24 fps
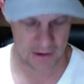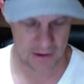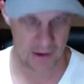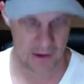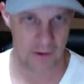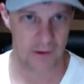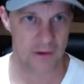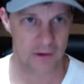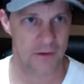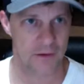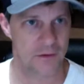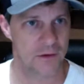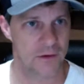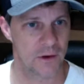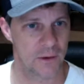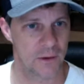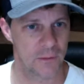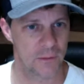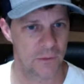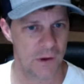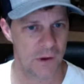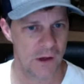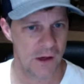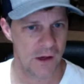area
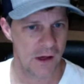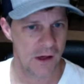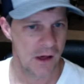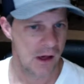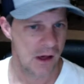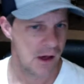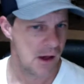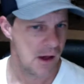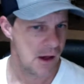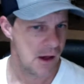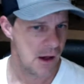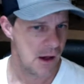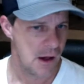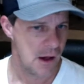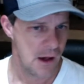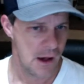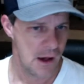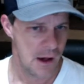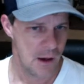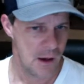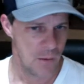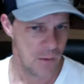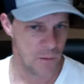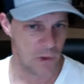so
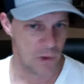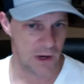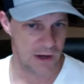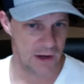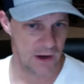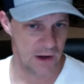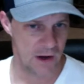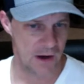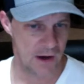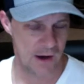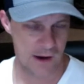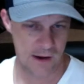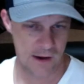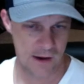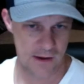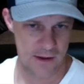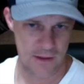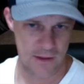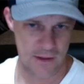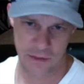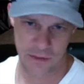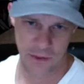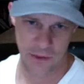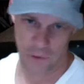but uh,
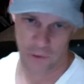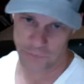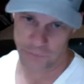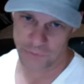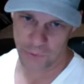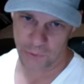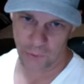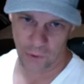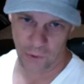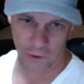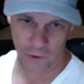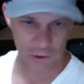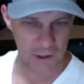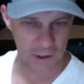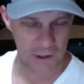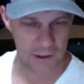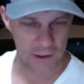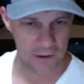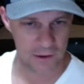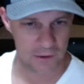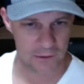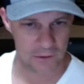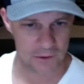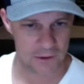also
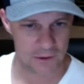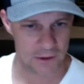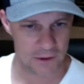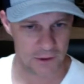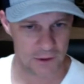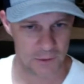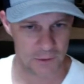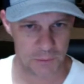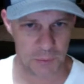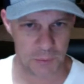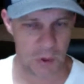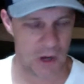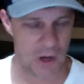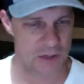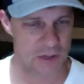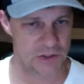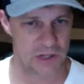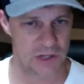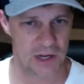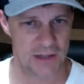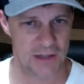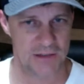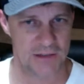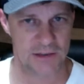working on other
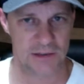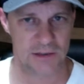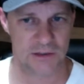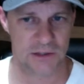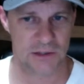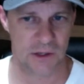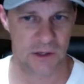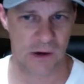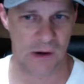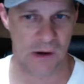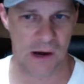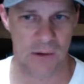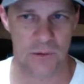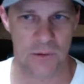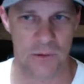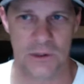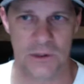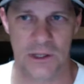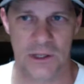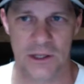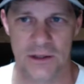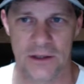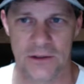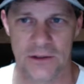projects. So I will
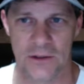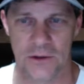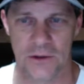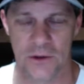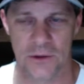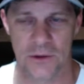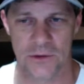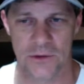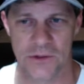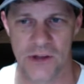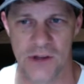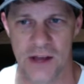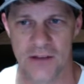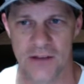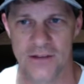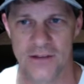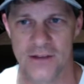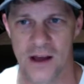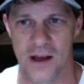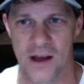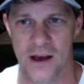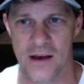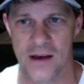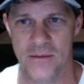get to those next
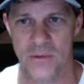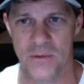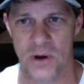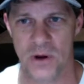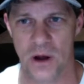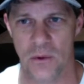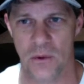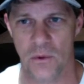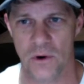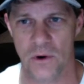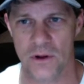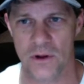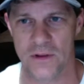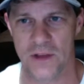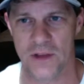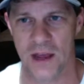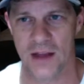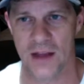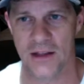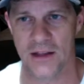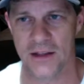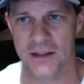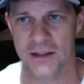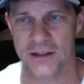time, but I wanted to
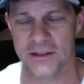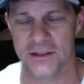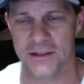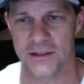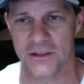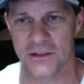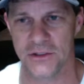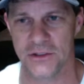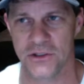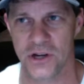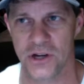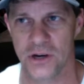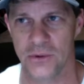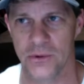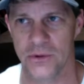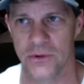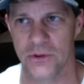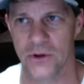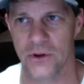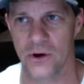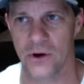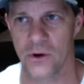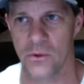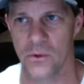at least share with
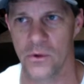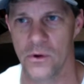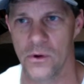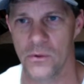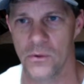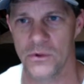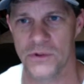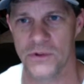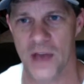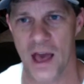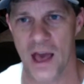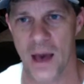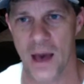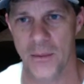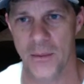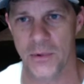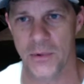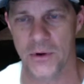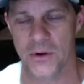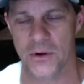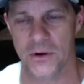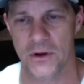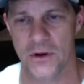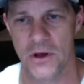y'all what was
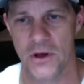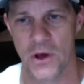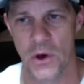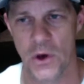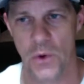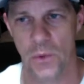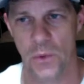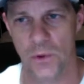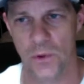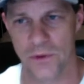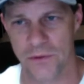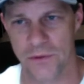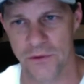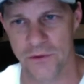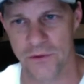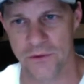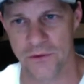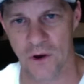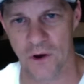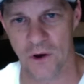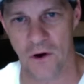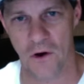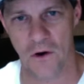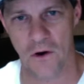happening with the
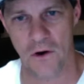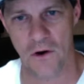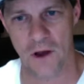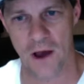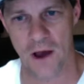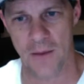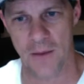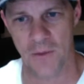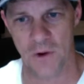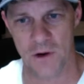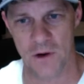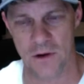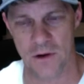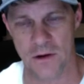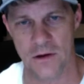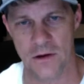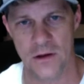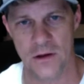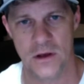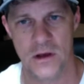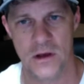song. I'm gonna